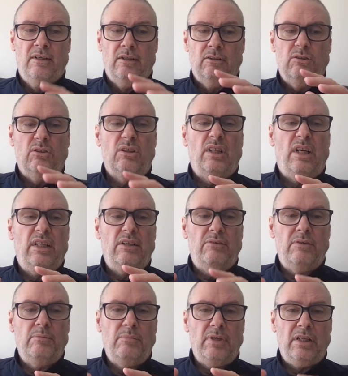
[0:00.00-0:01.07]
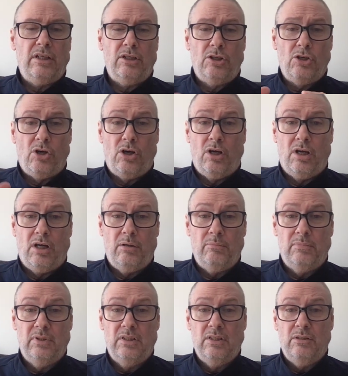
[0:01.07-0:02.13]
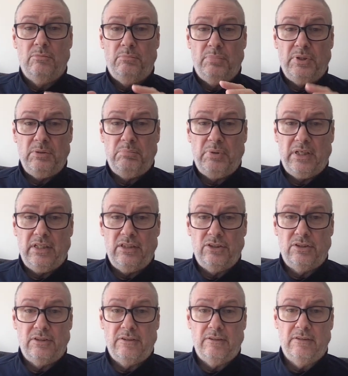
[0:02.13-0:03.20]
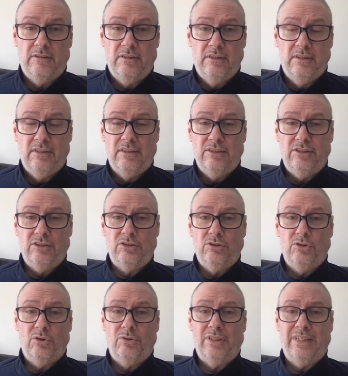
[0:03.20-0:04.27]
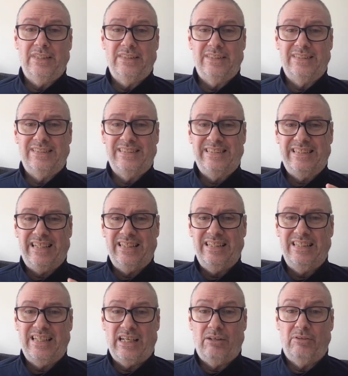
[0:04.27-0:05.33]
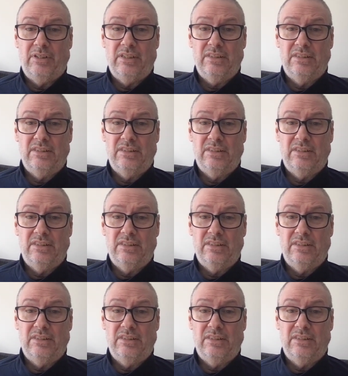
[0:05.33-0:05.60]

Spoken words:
So kind of remain calm, be patient. Just know that it's a sundowning